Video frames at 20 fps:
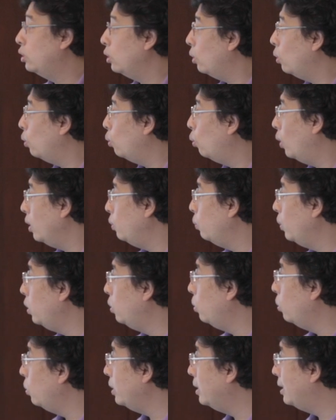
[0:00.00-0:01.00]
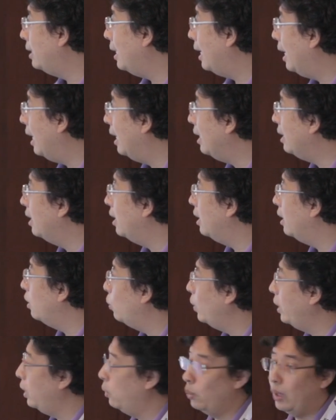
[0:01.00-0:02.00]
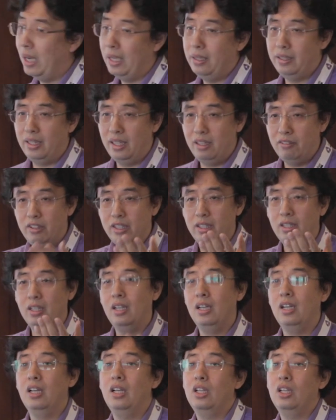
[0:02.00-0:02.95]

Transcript: So what we do is that we invite David